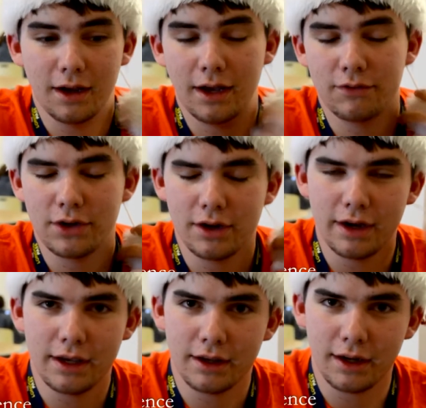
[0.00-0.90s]
Every year
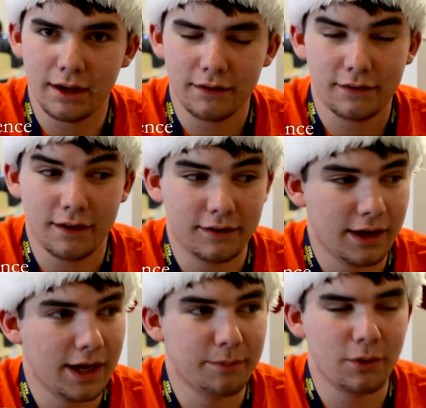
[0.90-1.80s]
I get a Santa
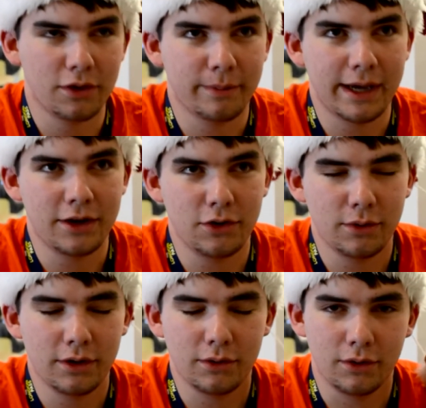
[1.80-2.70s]
hat, whether buy a new
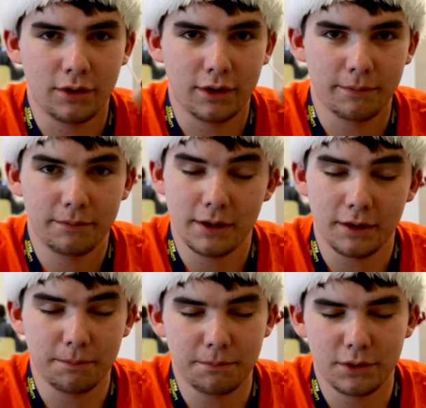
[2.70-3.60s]
one or get
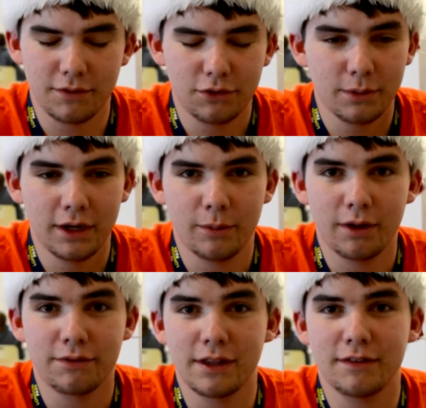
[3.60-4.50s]
a previous one, and wear
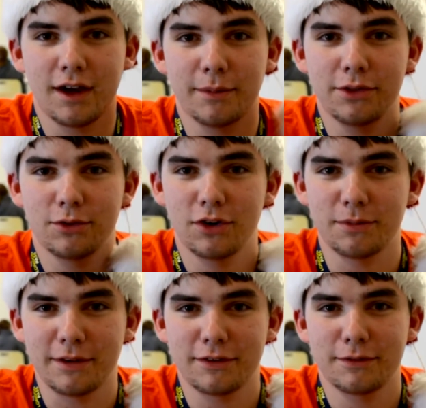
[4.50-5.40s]
it for the entire month of
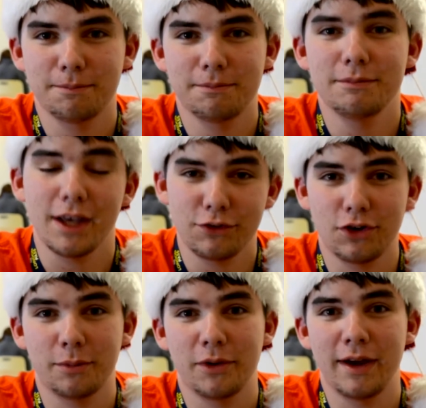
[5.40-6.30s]
Christmas. Yes, you
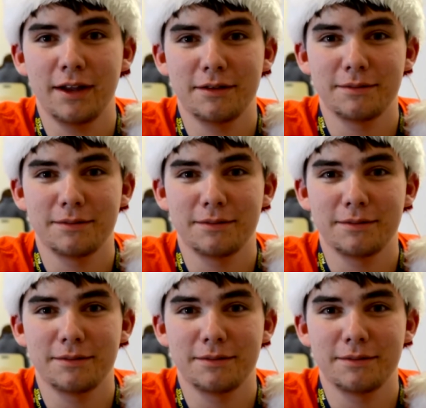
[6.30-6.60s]
are right.